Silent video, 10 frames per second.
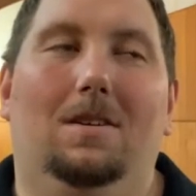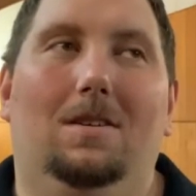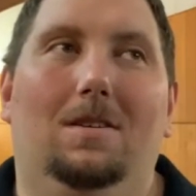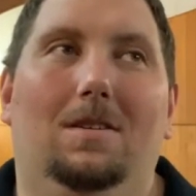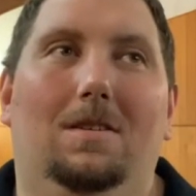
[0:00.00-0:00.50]

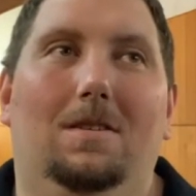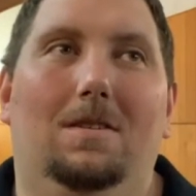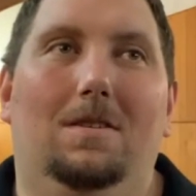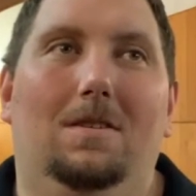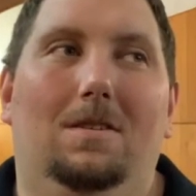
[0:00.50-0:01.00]

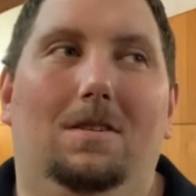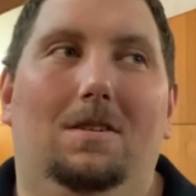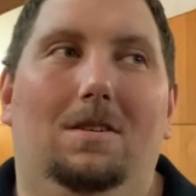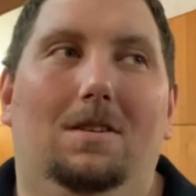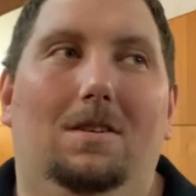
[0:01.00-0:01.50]

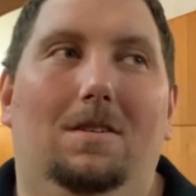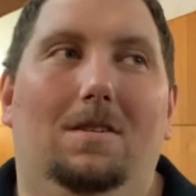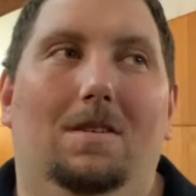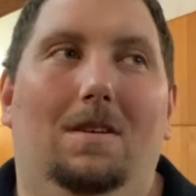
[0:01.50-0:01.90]
(silence)